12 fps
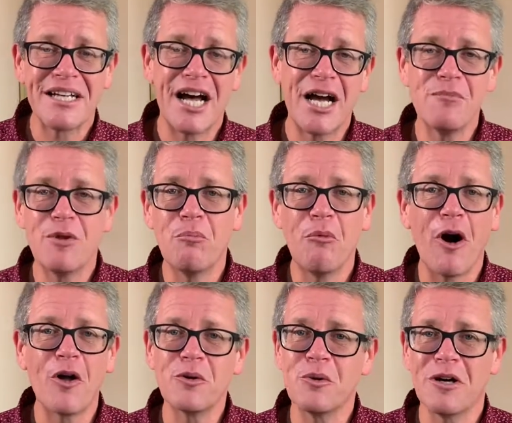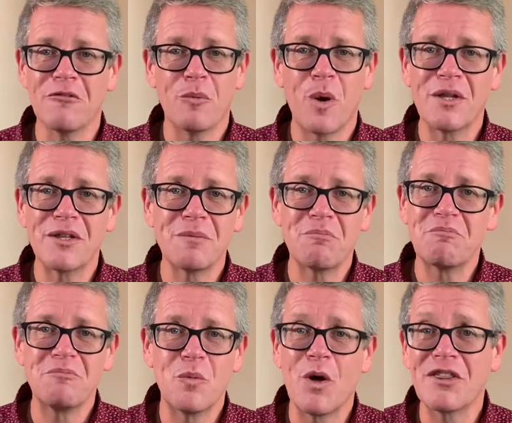I'm the model of what,
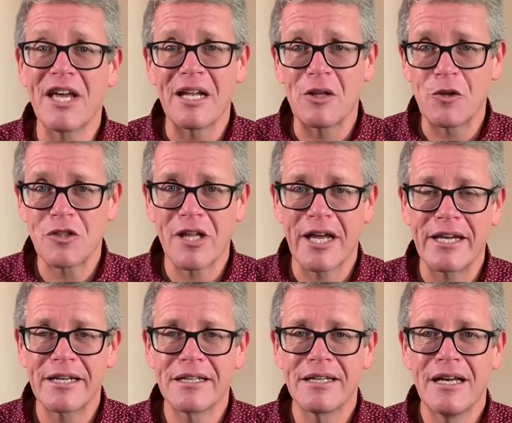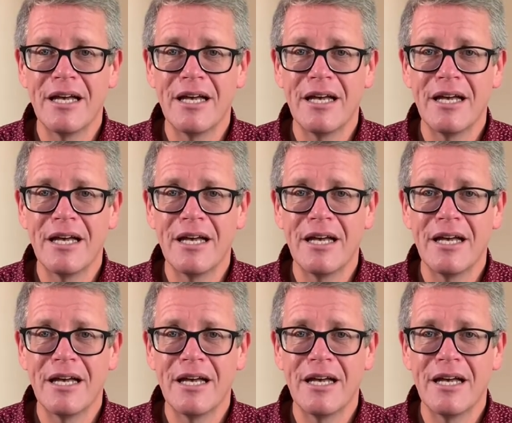what that looks like.